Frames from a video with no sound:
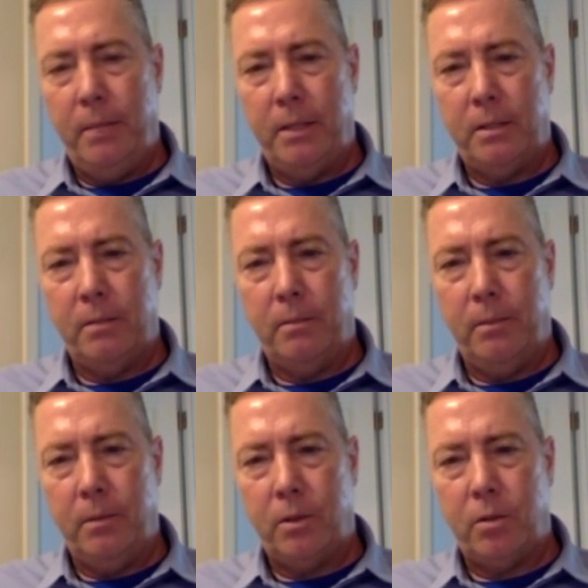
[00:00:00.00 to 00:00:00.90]
It makes
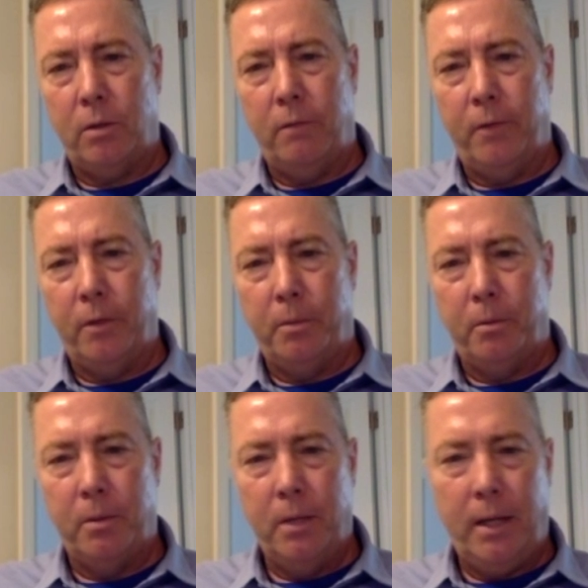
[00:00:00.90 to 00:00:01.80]
some sort of
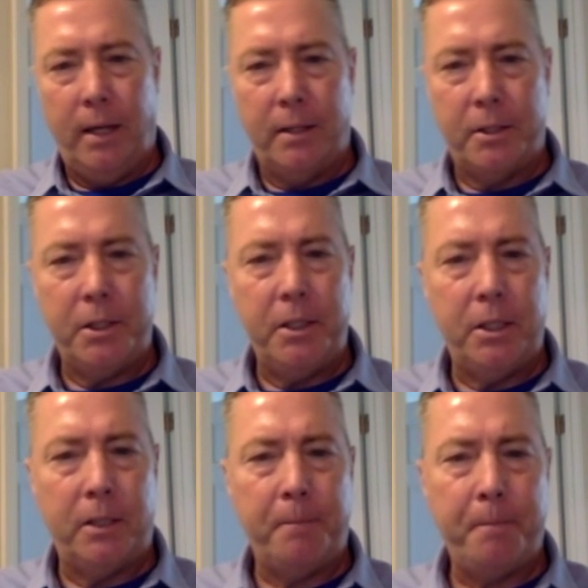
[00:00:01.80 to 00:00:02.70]
verbal
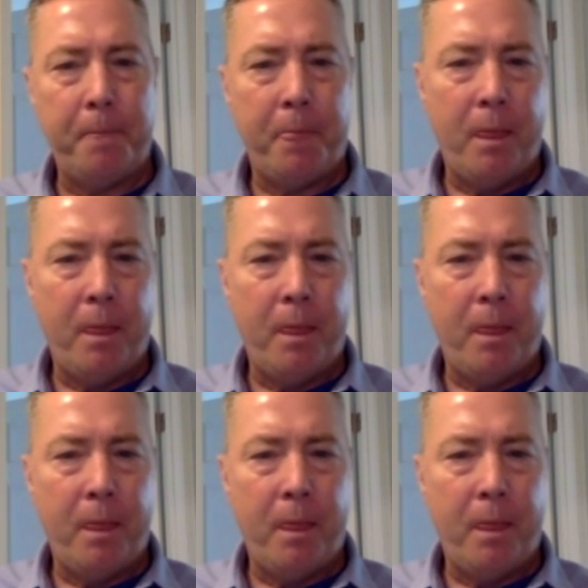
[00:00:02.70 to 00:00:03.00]
anesthesia.